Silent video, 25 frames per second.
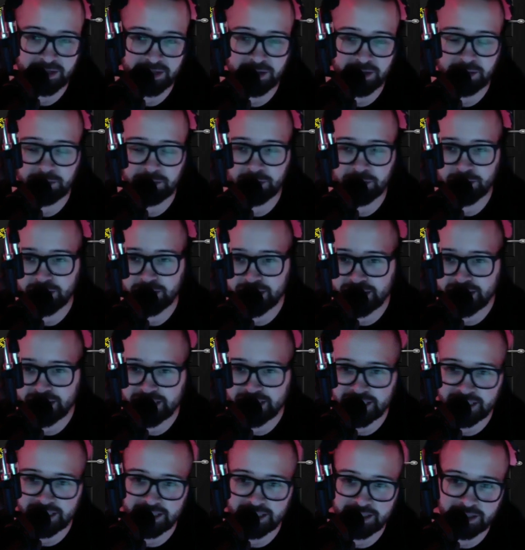I'm
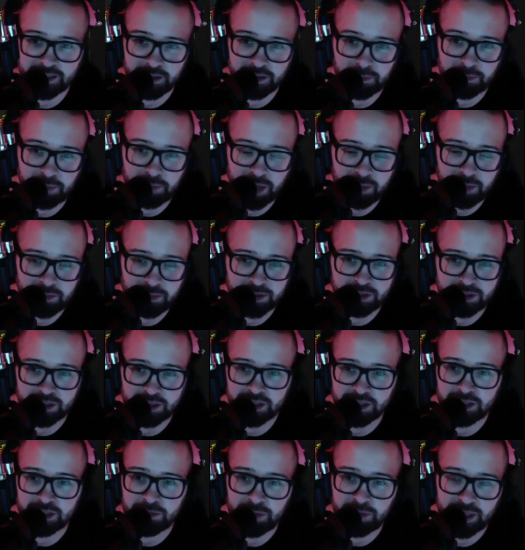releasing it to the public
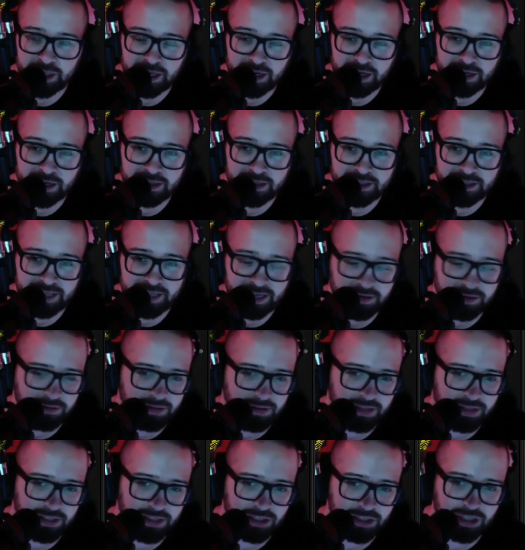just because not
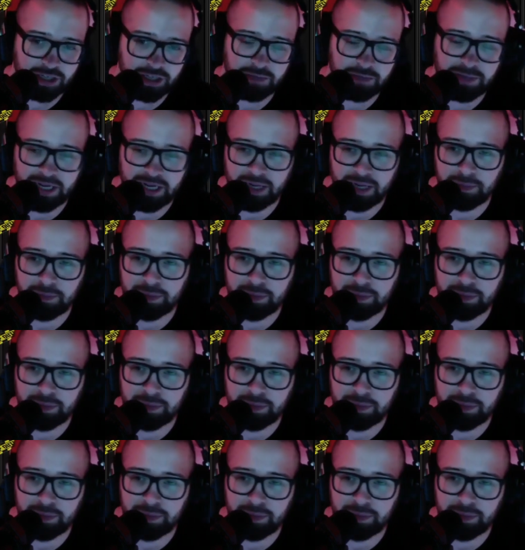only to share my